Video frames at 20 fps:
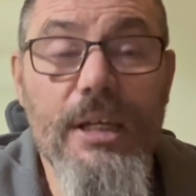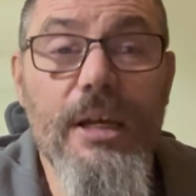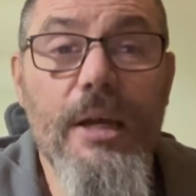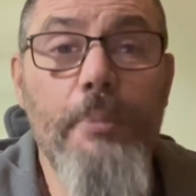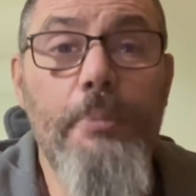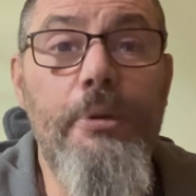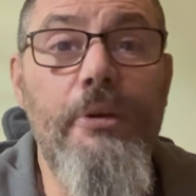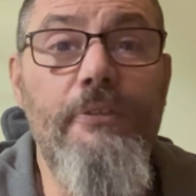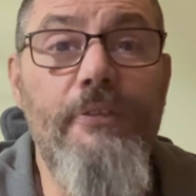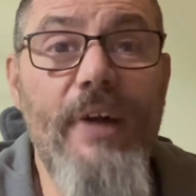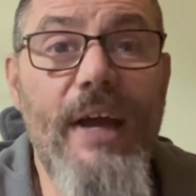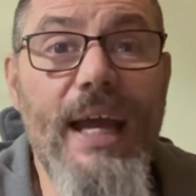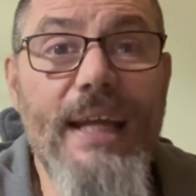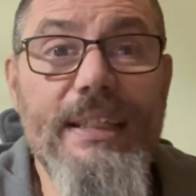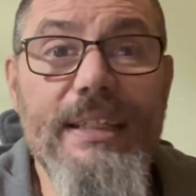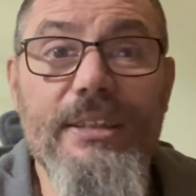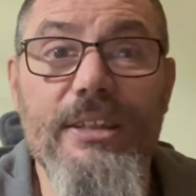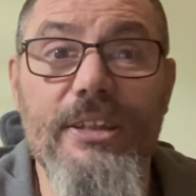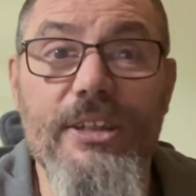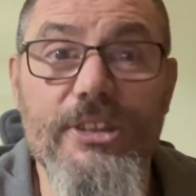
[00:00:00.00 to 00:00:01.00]

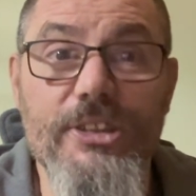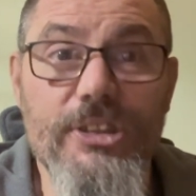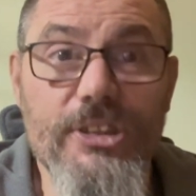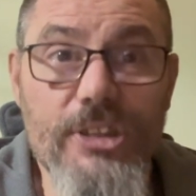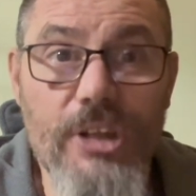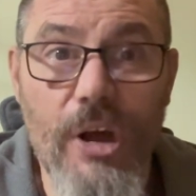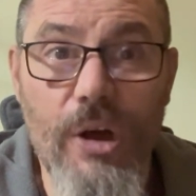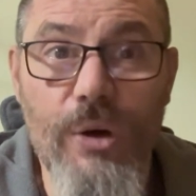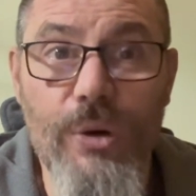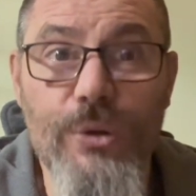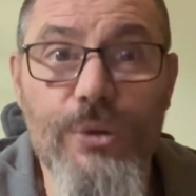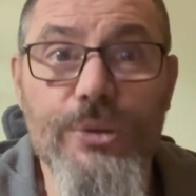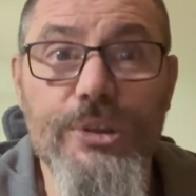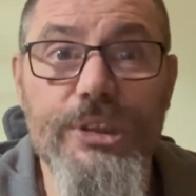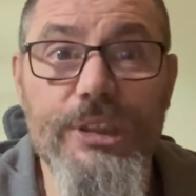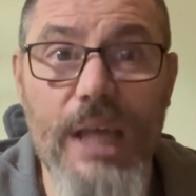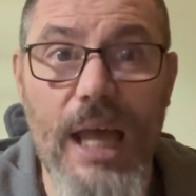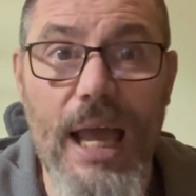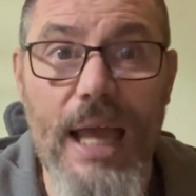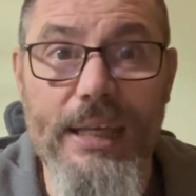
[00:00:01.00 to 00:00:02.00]
providing there's no
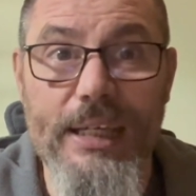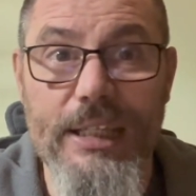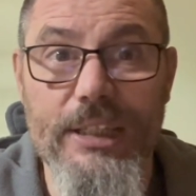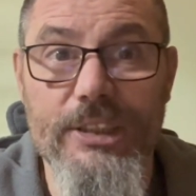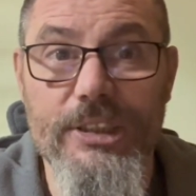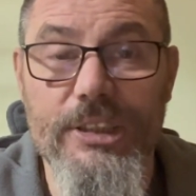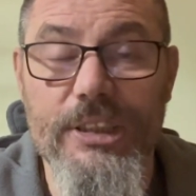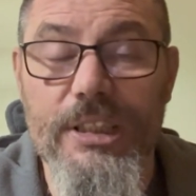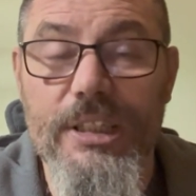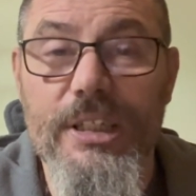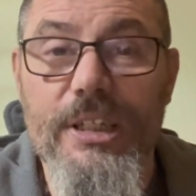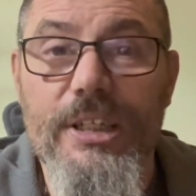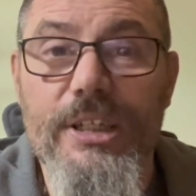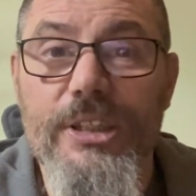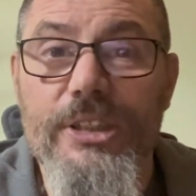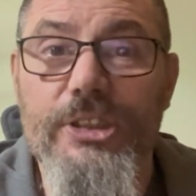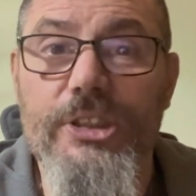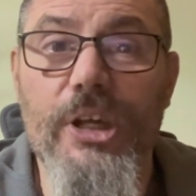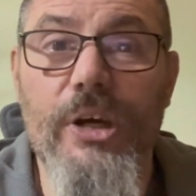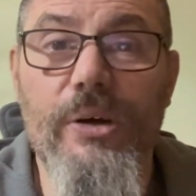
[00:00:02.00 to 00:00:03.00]
signage.
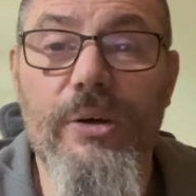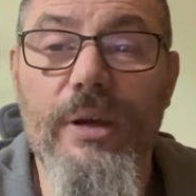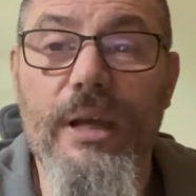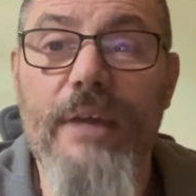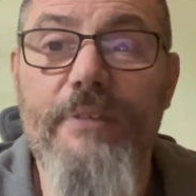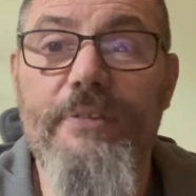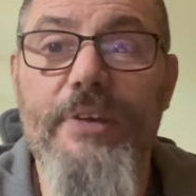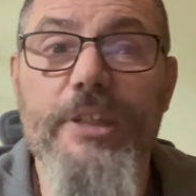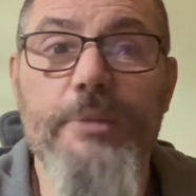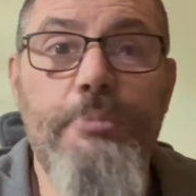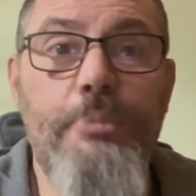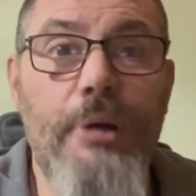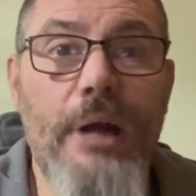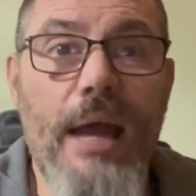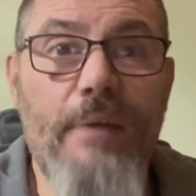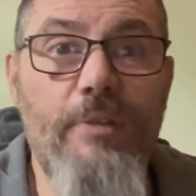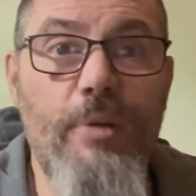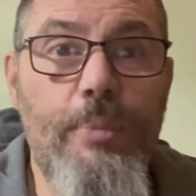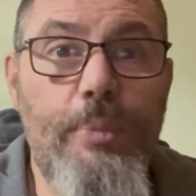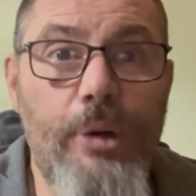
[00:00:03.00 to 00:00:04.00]
So if it's
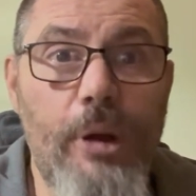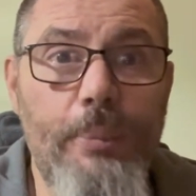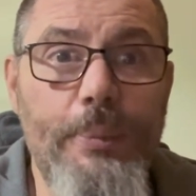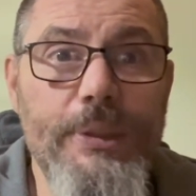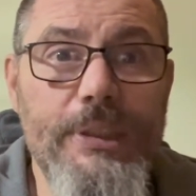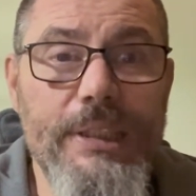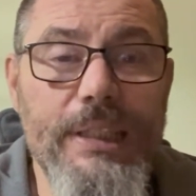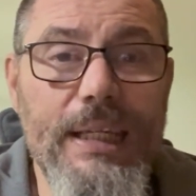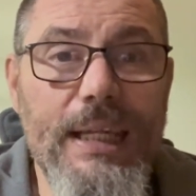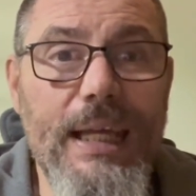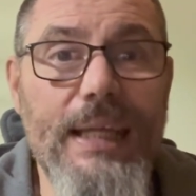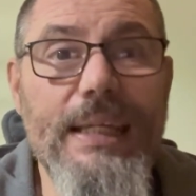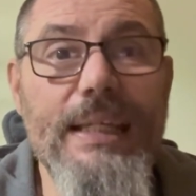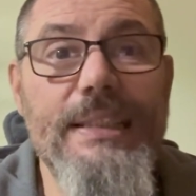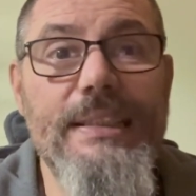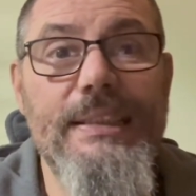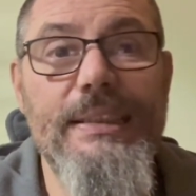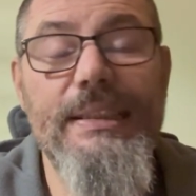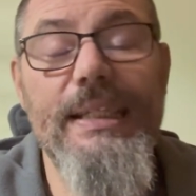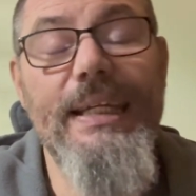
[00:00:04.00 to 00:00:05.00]
private property and
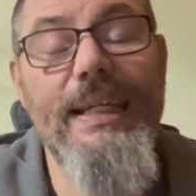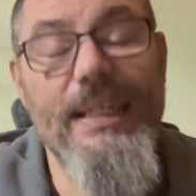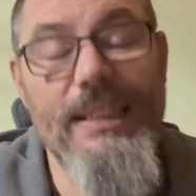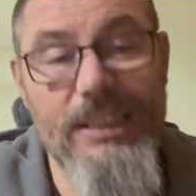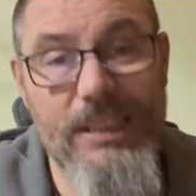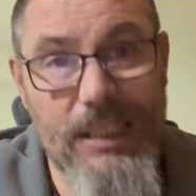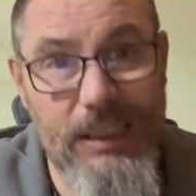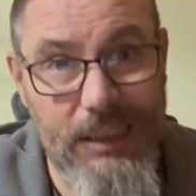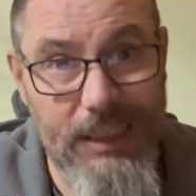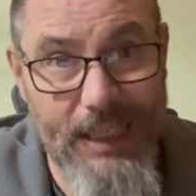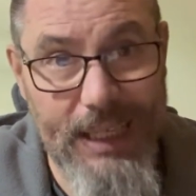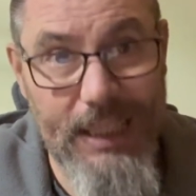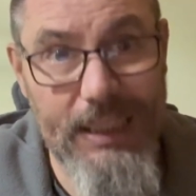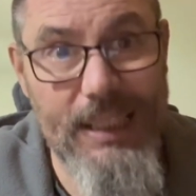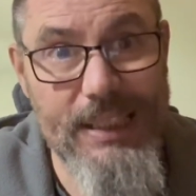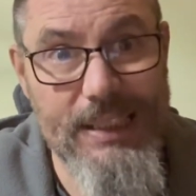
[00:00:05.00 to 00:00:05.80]
it clearly